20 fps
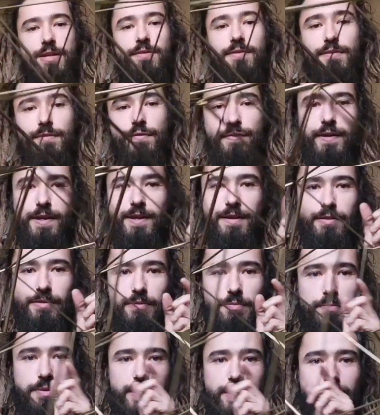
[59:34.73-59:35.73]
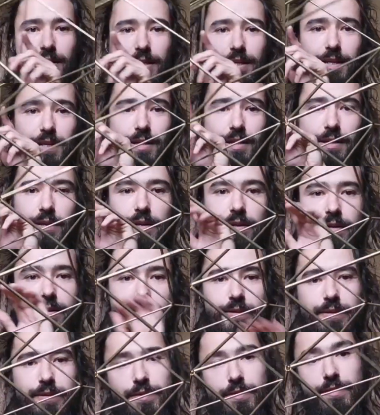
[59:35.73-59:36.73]
here is what we were
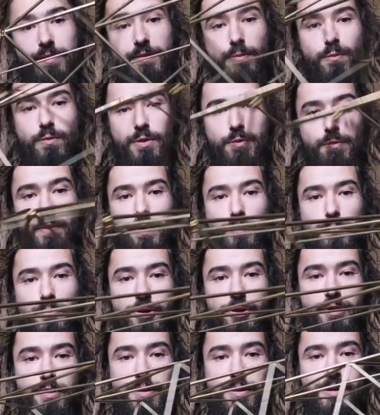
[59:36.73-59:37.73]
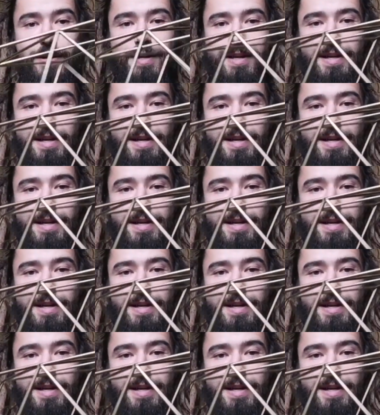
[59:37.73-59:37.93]
out to do